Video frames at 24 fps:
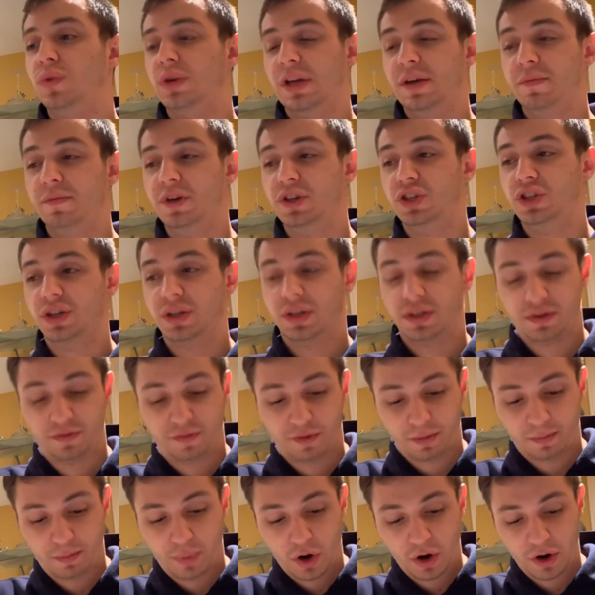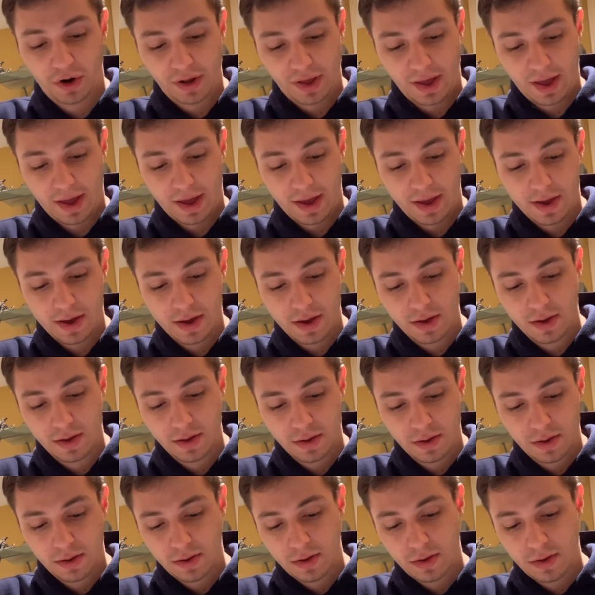images for part A,
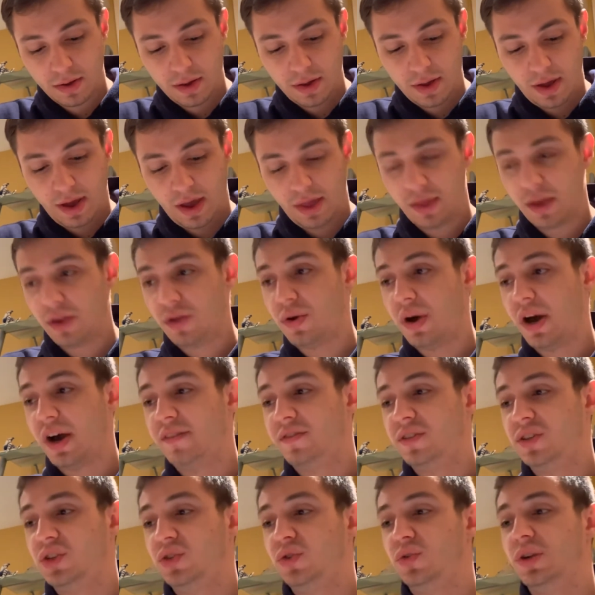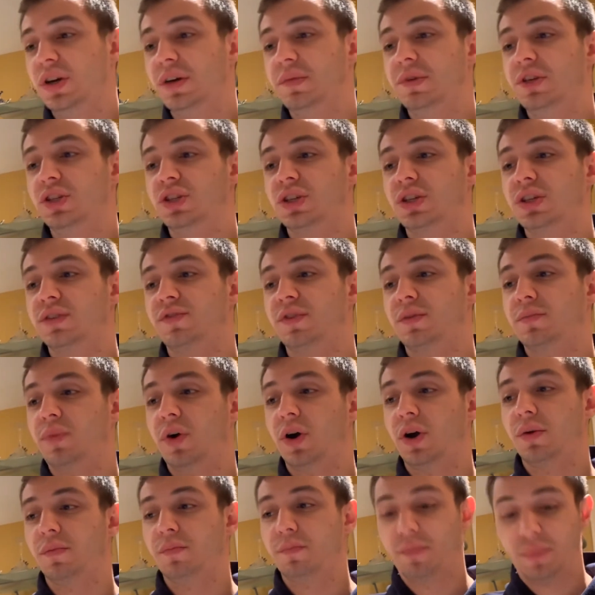and then you have 2 images for
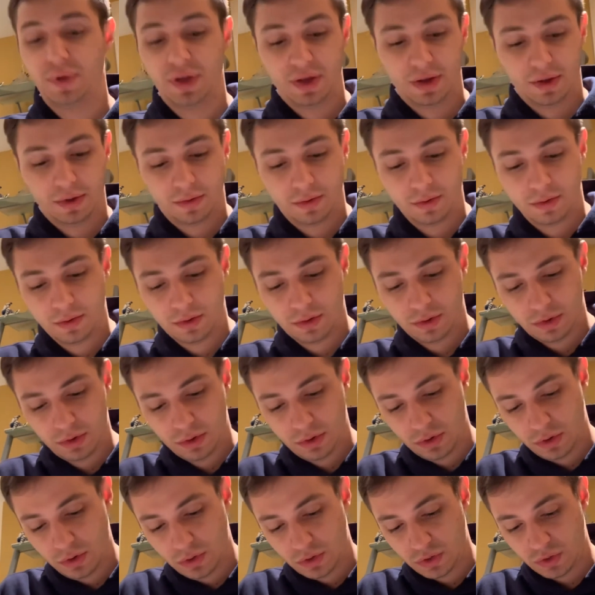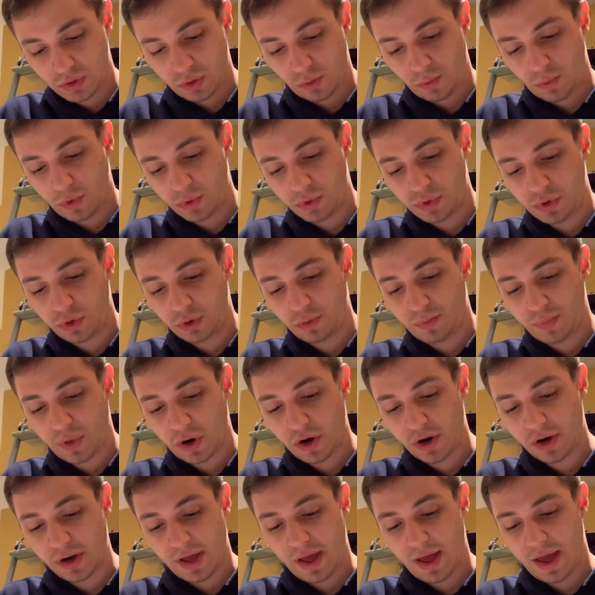part B. So we'll do
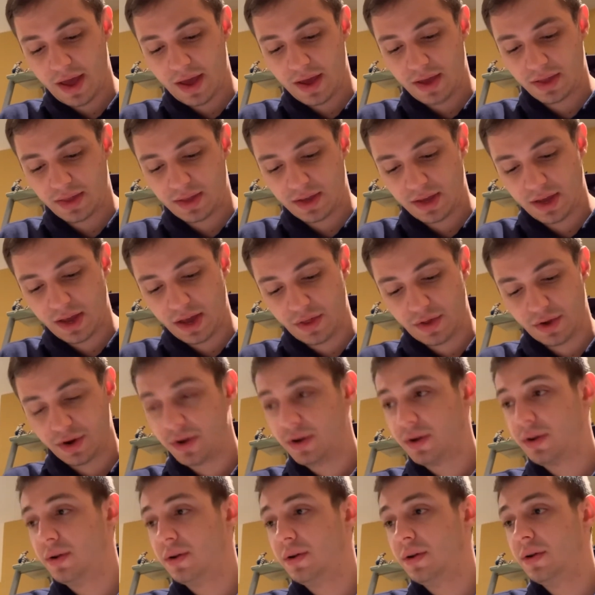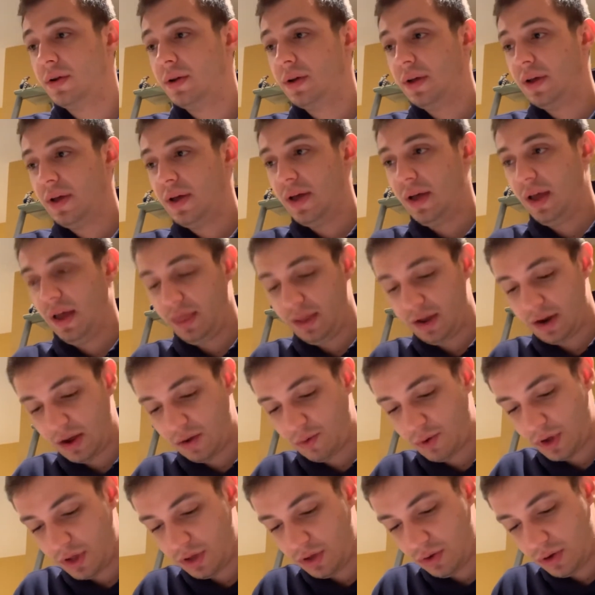part A together, and then I
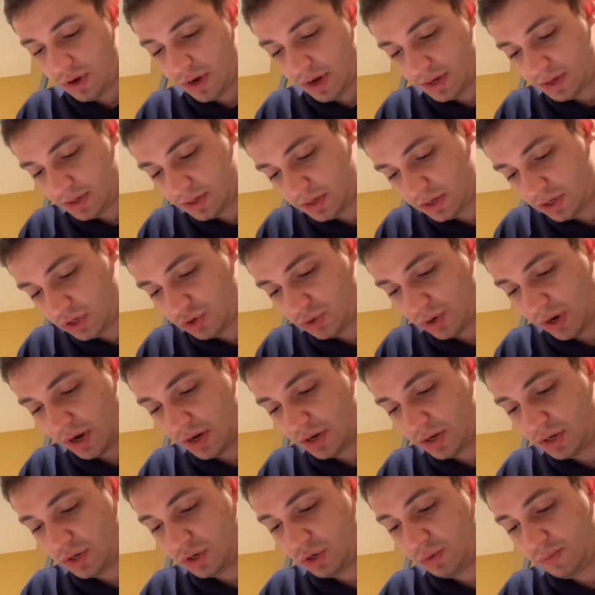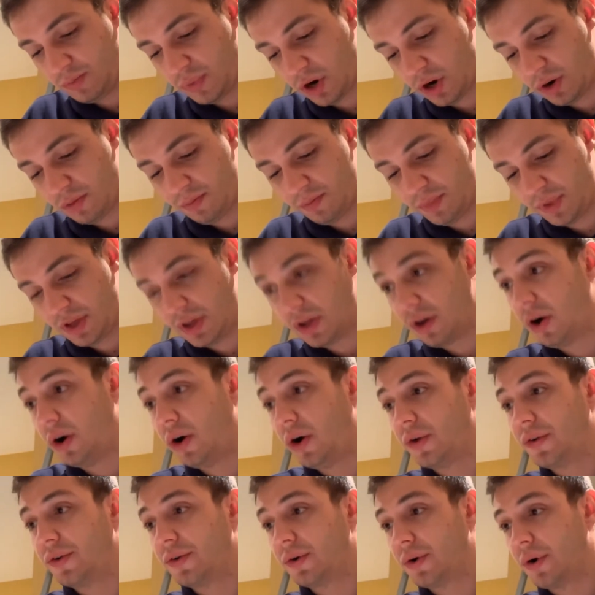want you guys to try to do part B
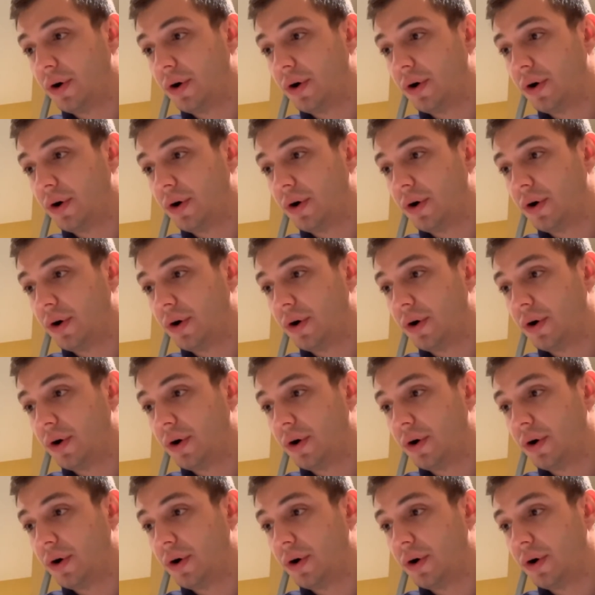on your